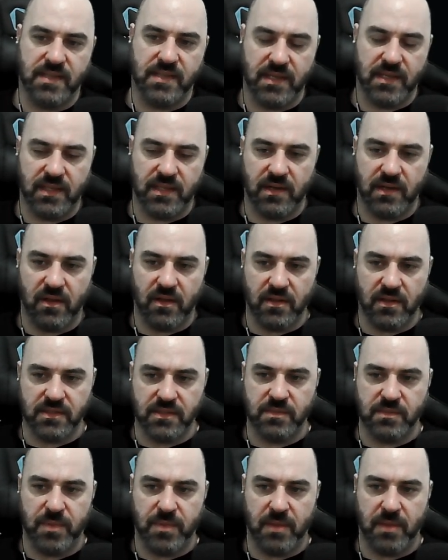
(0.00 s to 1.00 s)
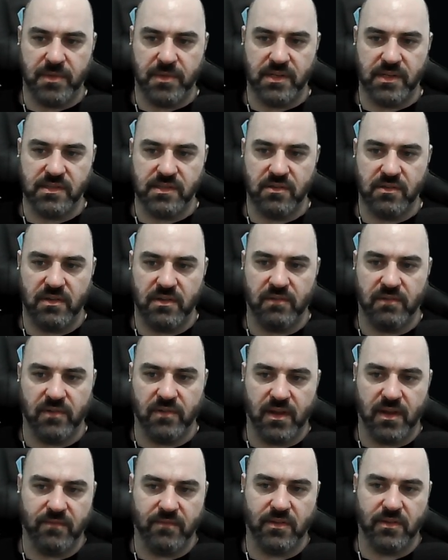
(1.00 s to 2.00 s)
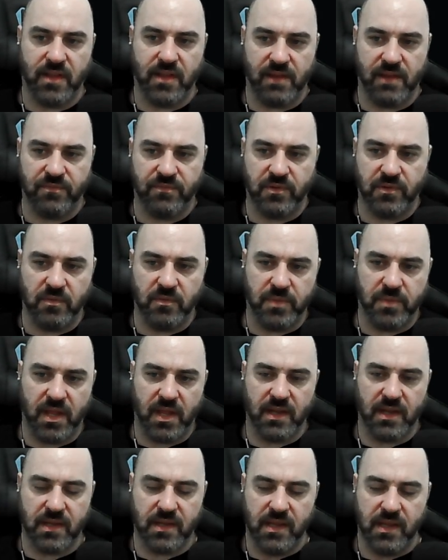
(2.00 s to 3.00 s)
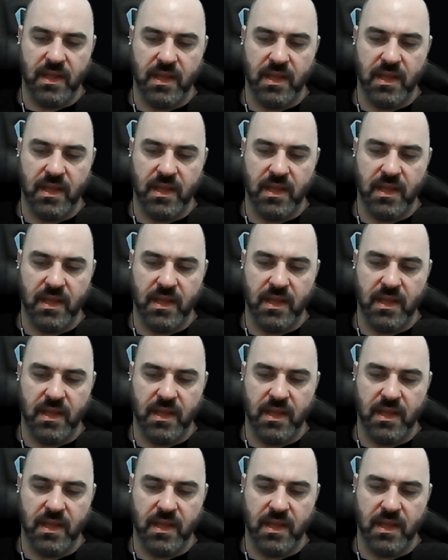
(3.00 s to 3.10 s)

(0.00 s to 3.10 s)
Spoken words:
and then alt spam it until you hit Recover Life when you block.